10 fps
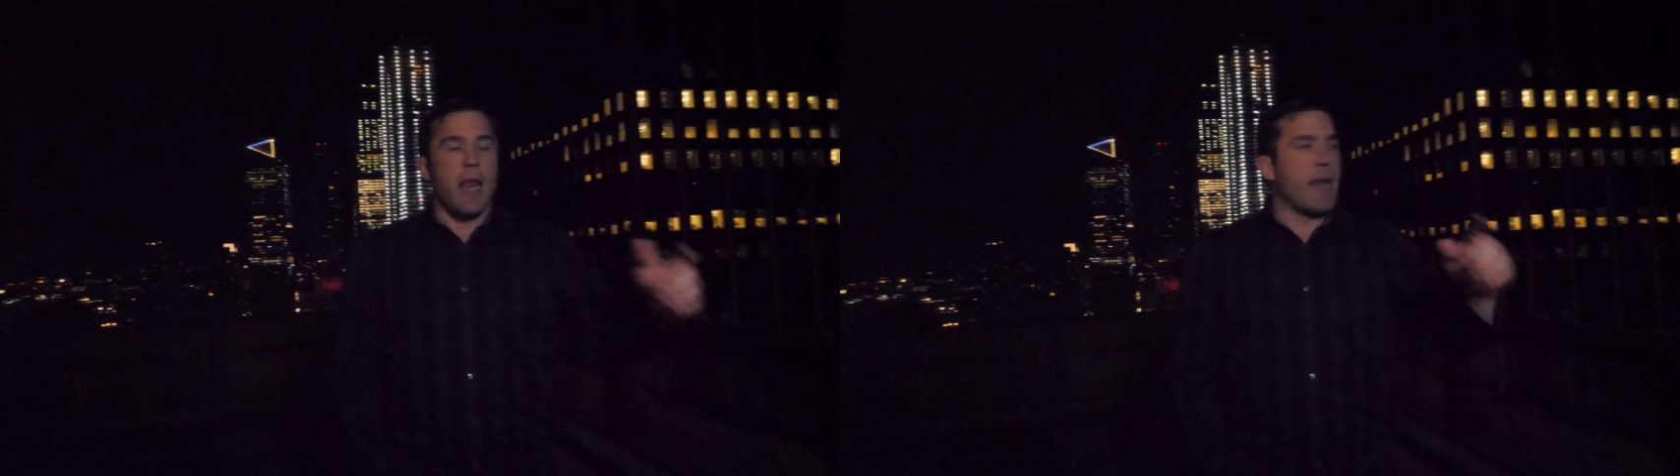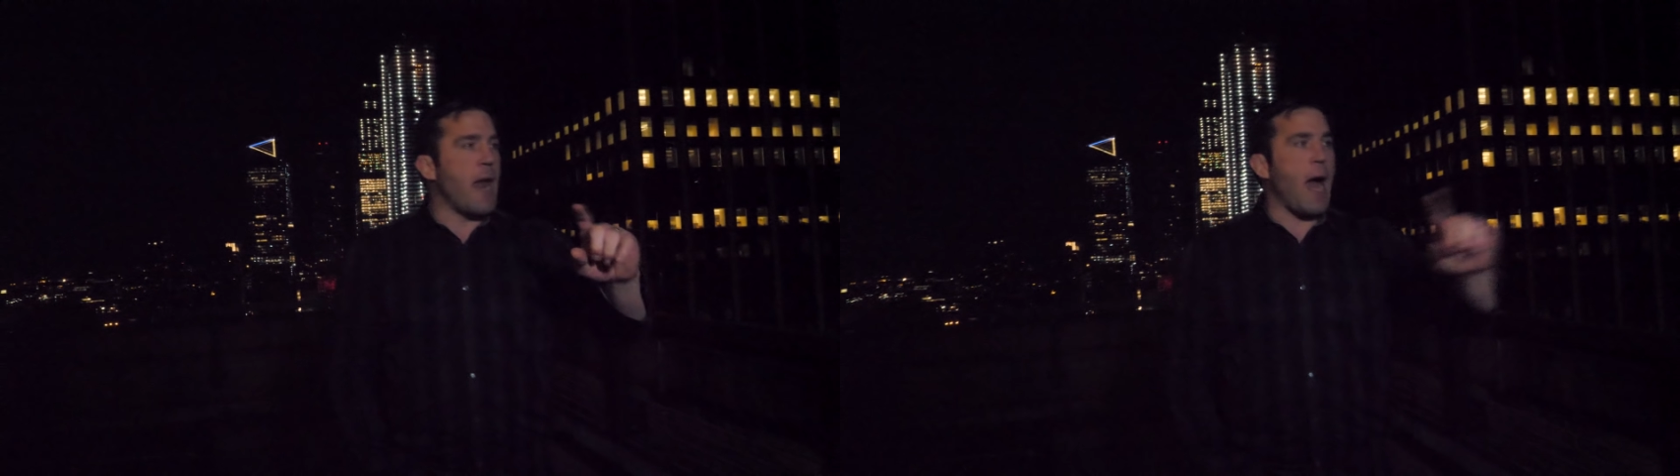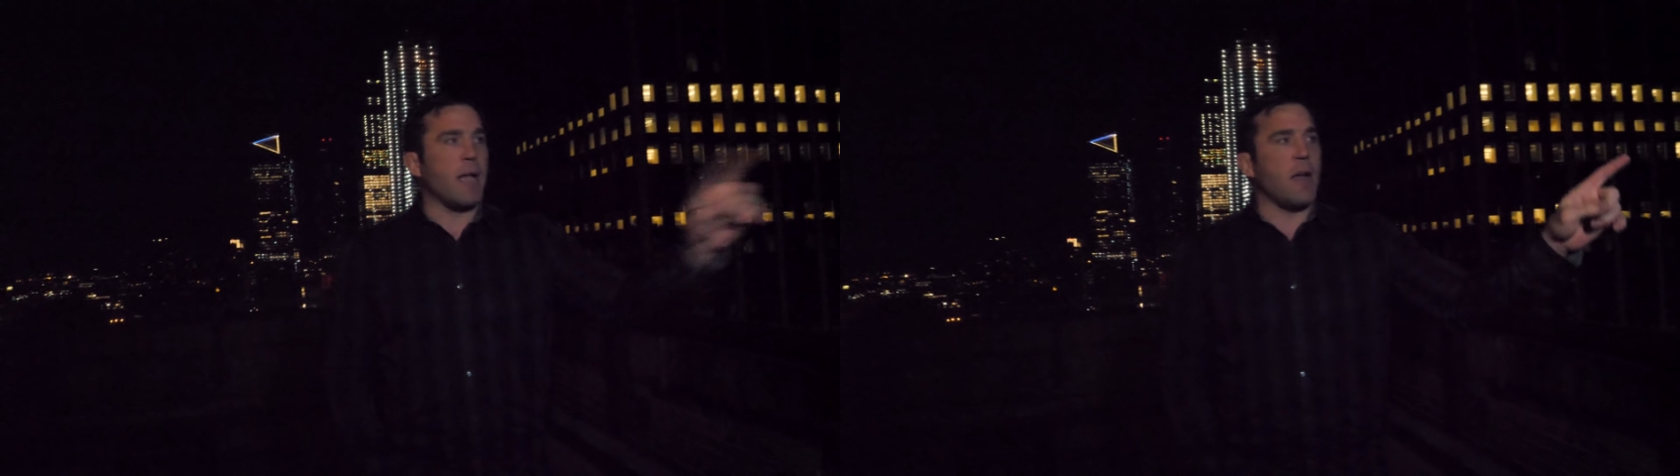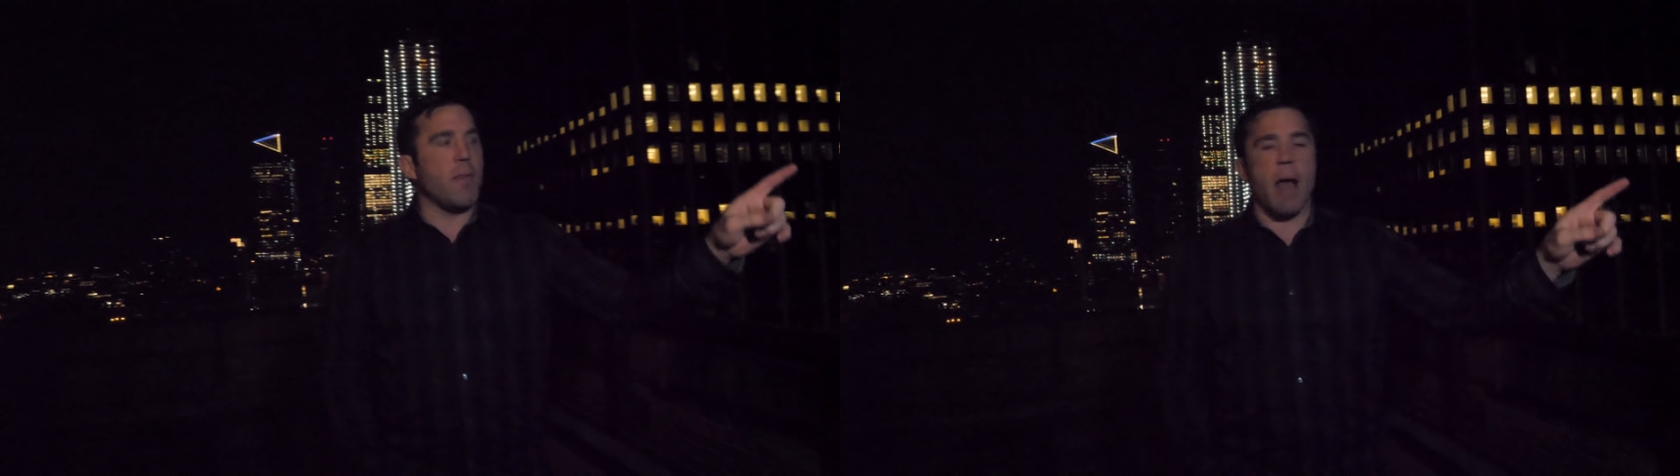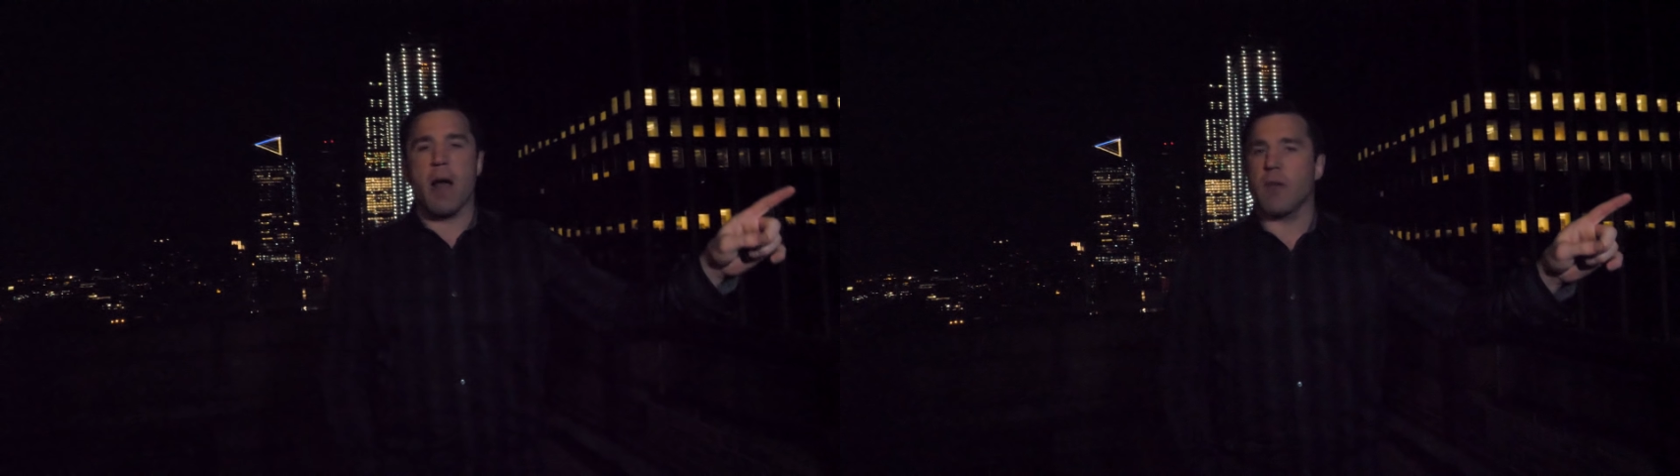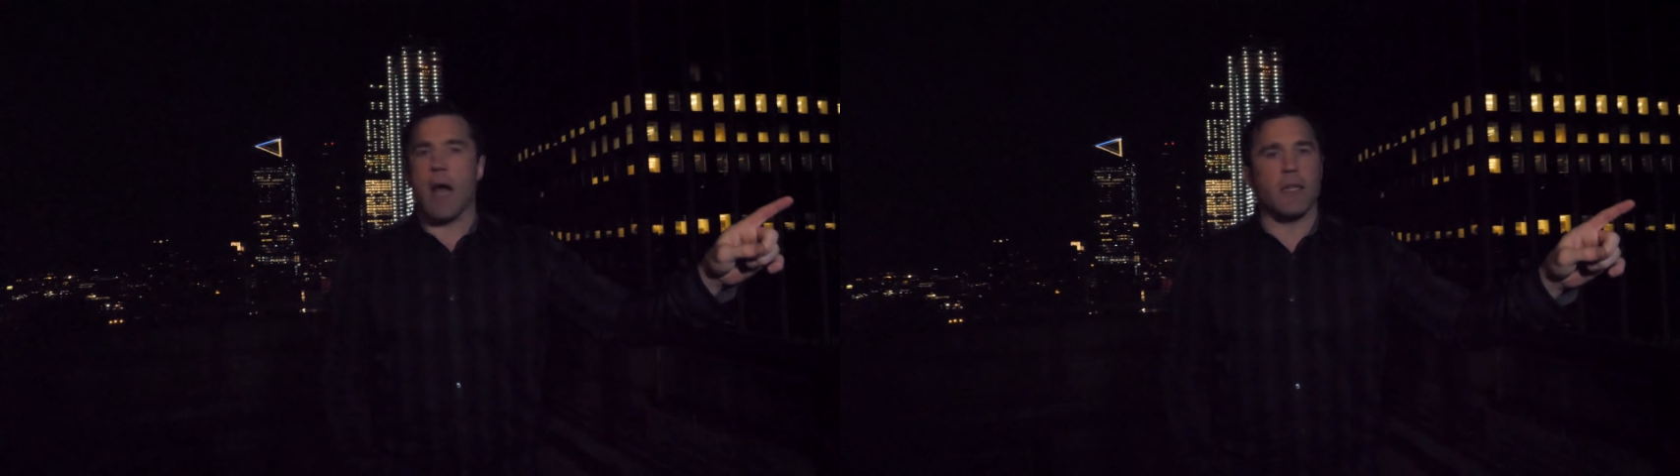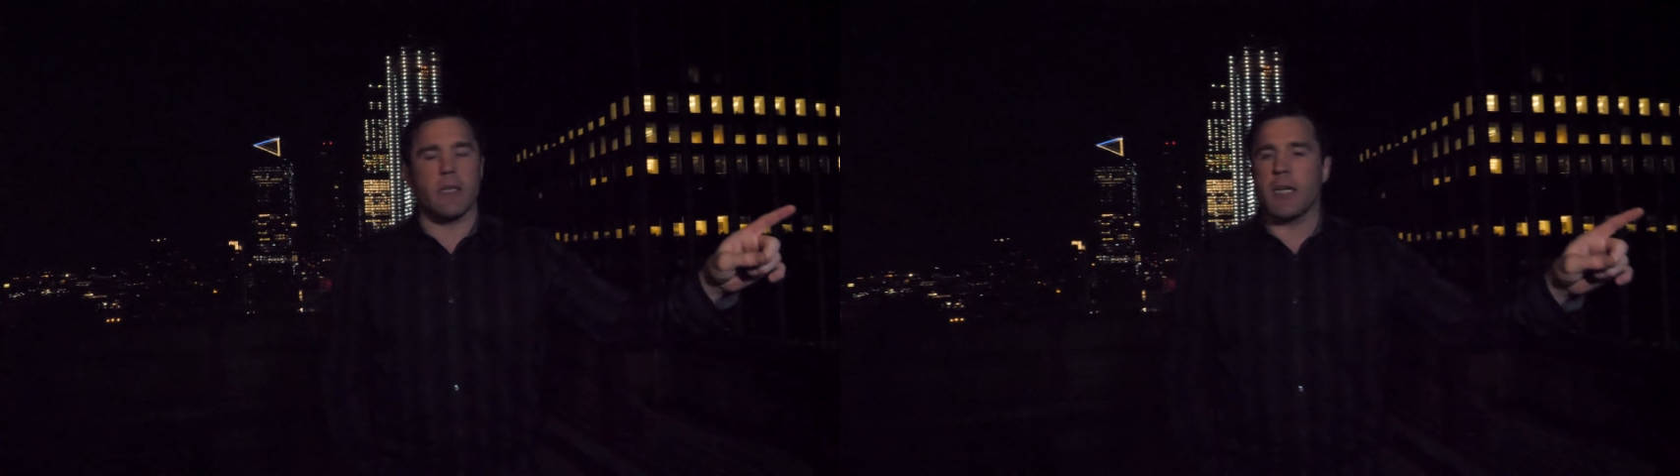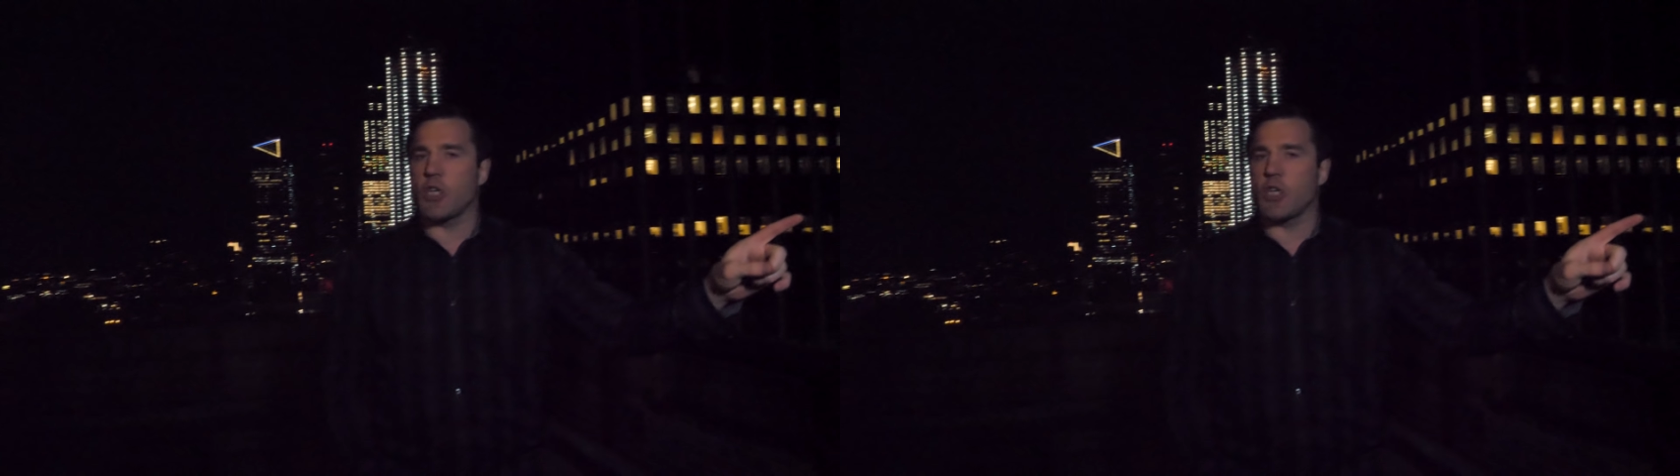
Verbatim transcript: Not come out, not say